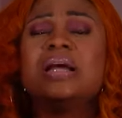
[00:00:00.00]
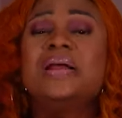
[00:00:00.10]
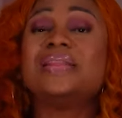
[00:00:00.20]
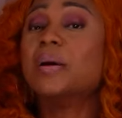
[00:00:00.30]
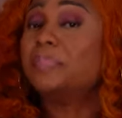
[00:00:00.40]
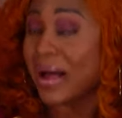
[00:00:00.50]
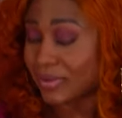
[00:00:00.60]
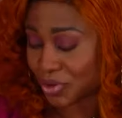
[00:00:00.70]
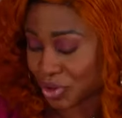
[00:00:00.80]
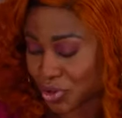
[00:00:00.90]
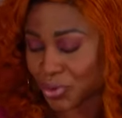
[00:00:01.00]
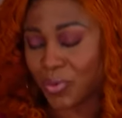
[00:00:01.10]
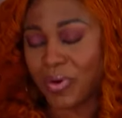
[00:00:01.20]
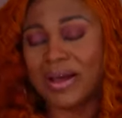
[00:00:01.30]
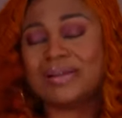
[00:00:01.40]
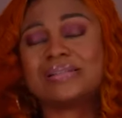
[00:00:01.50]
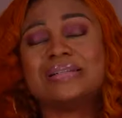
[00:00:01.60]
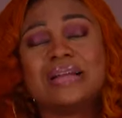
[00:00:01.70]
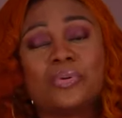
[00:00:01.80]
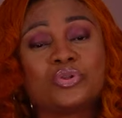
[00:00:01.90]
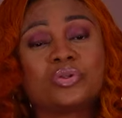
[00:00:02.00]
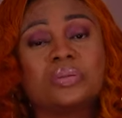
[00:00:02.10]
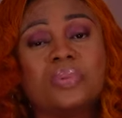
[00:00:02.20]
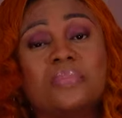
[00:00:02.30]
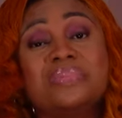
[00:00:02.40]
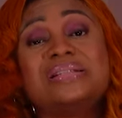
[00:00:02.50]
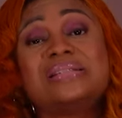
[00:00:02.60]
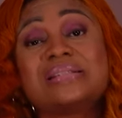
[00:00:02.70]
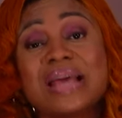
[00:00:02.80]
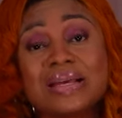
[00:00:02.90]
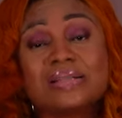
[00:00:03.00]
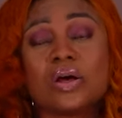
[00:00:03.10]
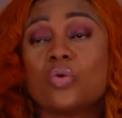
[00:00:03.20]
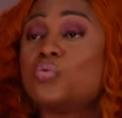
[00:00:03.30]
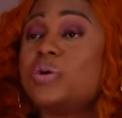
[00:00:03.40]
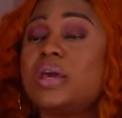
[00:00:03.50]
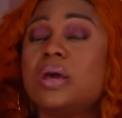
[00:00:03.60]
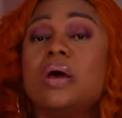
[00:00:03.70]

Now, back to the show, right? So now we're talking about mistakes we